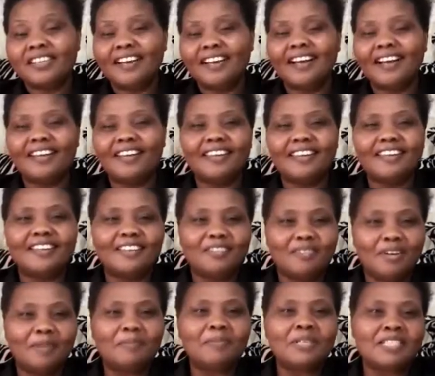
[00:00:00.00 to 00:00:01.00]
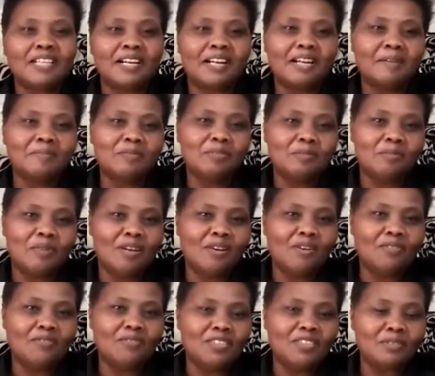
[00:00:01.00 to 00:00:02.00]
hey, you had better come to my
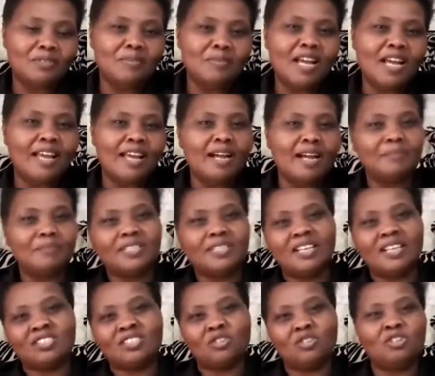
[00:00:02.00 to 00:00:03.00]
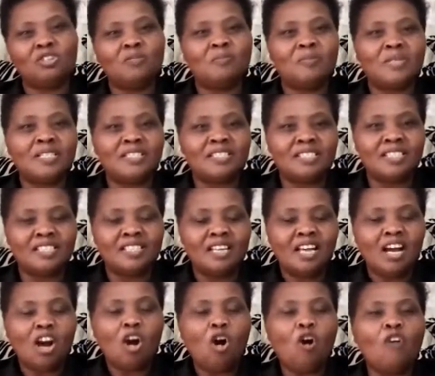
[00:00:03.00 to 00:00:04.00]
office. Me, I am just not busy,
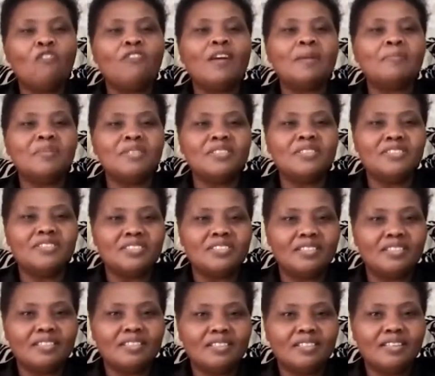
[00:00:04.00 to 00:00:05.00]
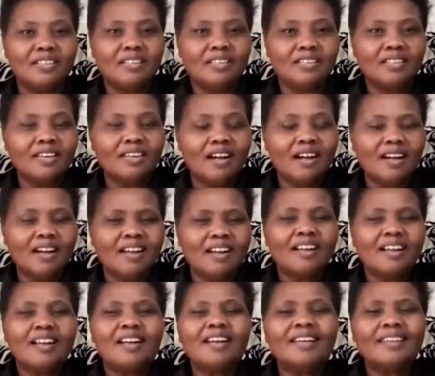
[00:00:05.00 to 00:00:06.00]
over busy. Yeah?
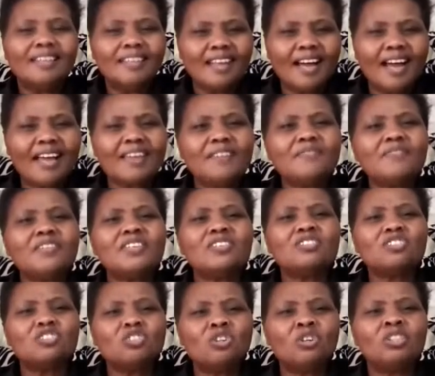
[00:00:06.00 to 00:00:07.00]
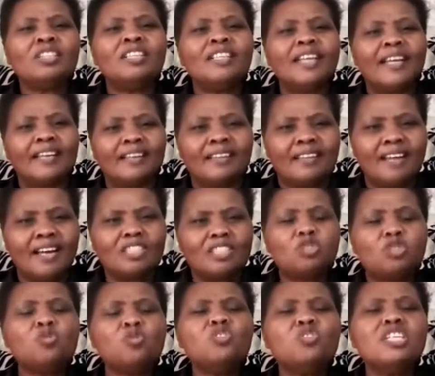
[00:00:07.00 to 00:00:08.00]
Life is not like that.
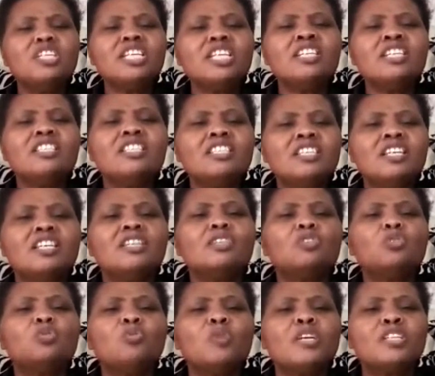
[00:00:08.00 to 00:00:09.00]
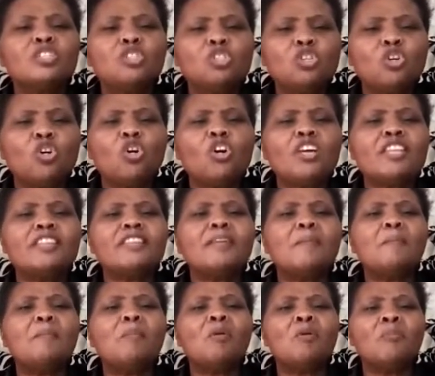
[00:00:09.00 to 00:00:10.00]
You need to enjoy the
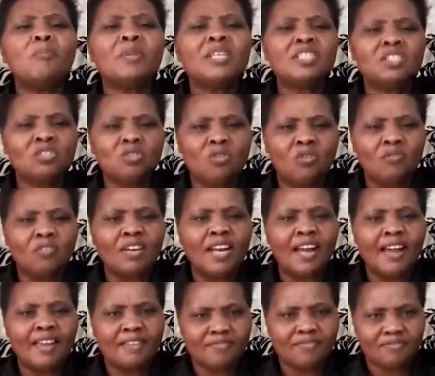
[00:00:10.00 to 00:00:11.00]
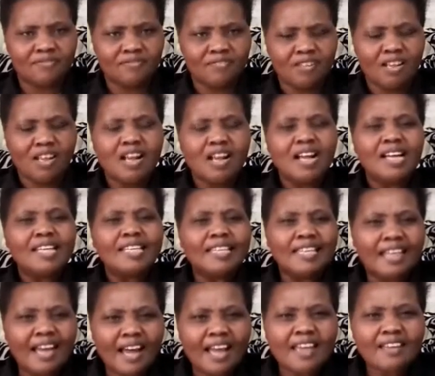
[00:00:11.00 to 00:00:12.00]
moment of life.
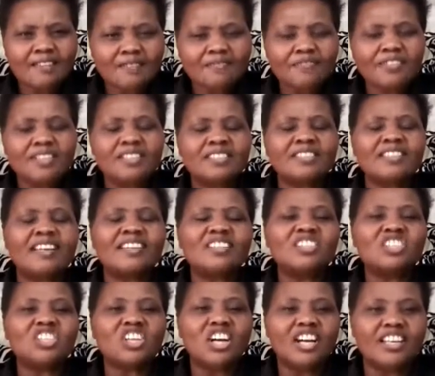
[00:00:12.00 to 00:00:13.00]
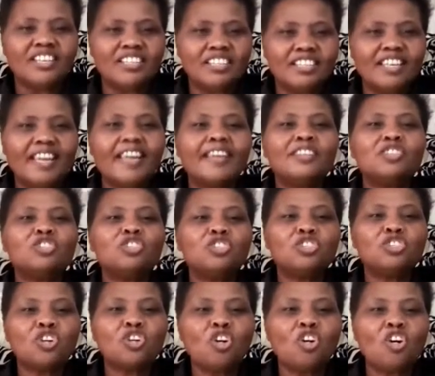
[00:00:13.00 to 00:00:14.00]
Life is a journey.
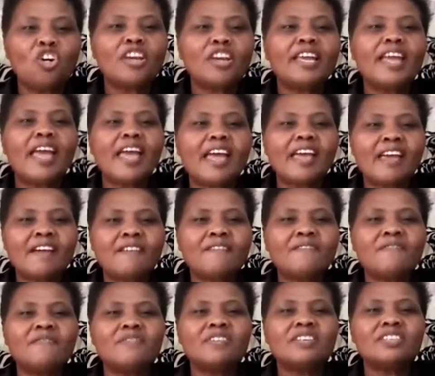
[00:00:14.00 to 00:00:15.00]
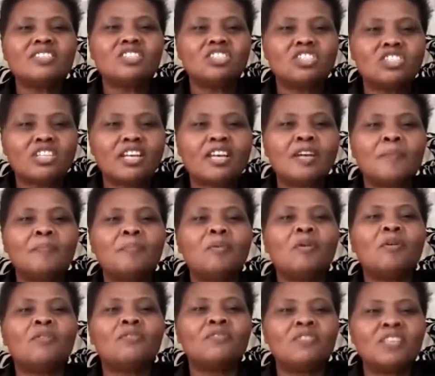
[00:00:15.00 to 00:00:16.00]
Enjoy every step
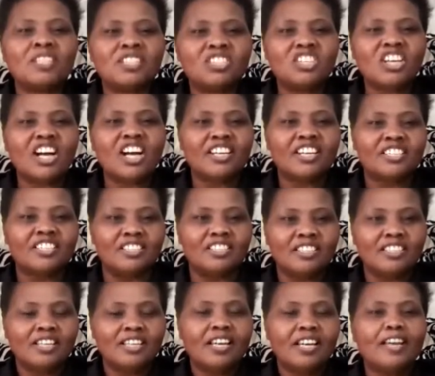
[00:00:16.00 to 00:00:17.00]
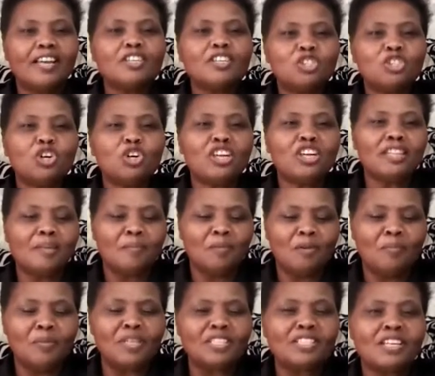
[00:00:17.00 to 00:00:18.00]
of the journey. Enjoy the
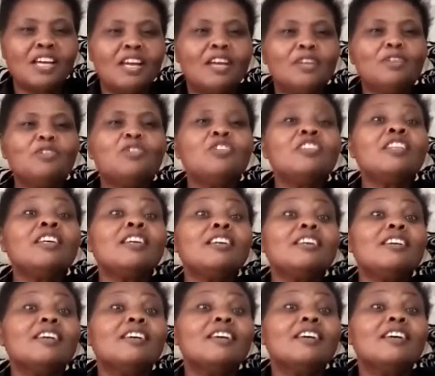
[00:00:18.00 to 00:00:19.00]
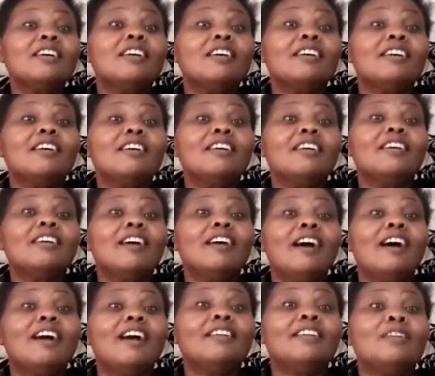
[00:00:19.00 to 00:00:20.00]
moment. You know,
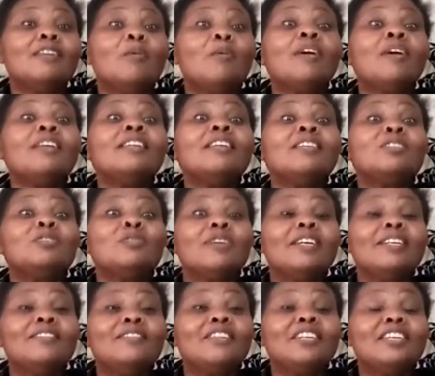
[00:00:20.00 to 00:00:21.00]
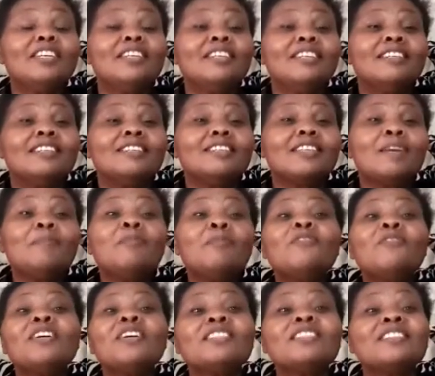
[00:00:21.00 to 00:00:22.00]
in the world that we are living in, some
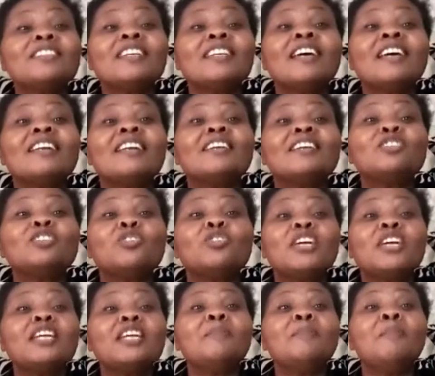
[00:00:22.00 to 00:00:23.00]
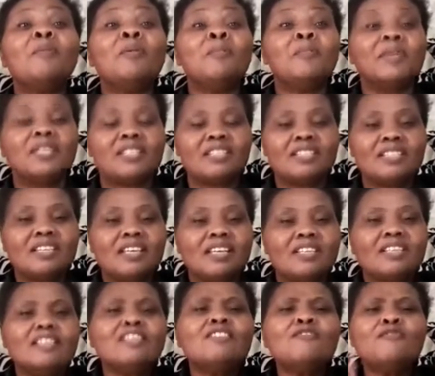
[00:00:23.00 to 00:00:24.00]
of us really enjoy any moment.
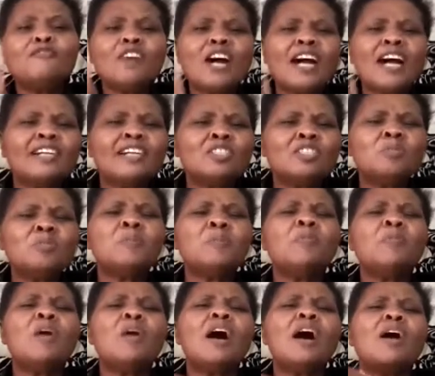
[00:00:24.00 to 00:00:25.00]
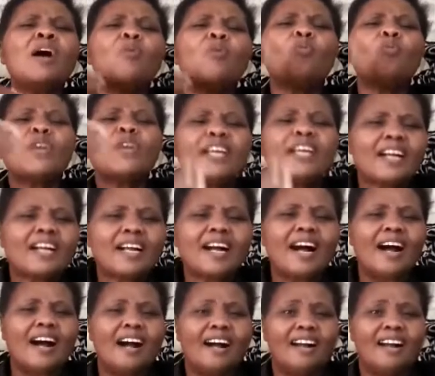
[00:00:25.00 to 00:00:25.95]
In fact, people are quicker